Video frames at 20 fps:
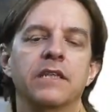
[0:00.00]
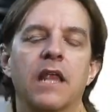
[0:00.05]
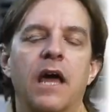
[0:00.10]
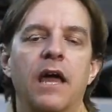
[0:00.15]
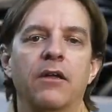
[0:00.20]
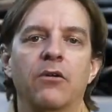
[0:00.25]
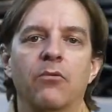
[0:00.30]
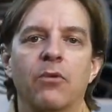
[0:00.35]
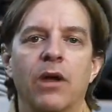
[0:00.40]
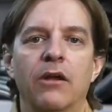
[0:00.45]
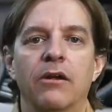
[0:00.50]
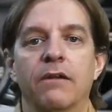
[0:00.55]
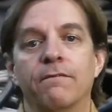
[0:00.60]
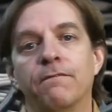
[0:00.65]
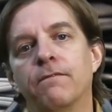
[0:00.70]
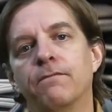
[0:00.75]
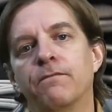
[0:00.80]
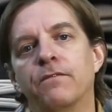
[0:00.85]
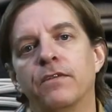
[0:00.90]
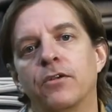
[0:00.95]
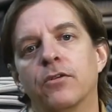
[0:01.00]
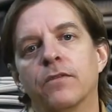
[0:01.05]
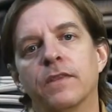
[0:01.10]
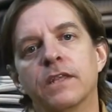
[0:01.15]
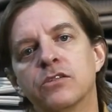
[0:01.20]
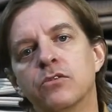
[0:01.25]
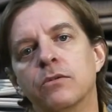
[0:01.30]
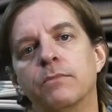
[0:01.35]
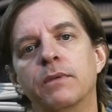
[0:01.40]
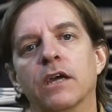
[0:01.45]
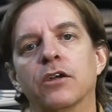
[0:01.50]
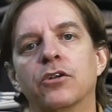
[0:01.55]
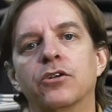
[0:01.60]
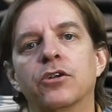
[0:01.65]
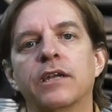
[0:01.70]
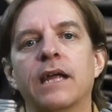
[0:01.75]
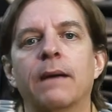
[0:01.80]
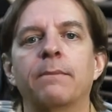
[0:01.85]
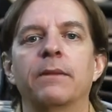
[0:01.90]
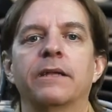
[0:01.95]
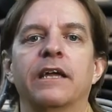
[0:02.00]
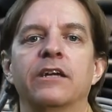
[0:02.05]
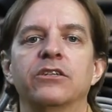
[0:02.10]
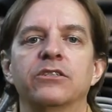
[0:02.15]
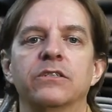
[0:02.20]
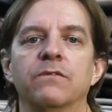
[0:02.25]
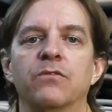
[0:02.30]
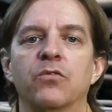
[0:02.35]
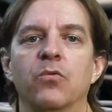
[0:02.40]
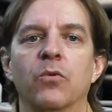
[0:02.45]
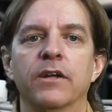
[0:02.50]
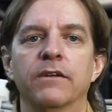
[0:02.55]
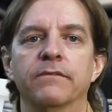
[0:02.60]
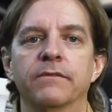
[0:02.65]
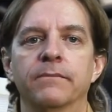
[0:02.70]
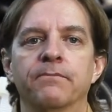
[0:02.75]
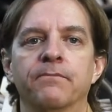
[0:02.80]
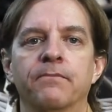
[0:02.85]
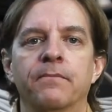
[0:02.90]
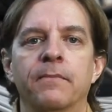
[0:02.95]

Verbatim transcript: lying around and figured this would be a good application for one of them.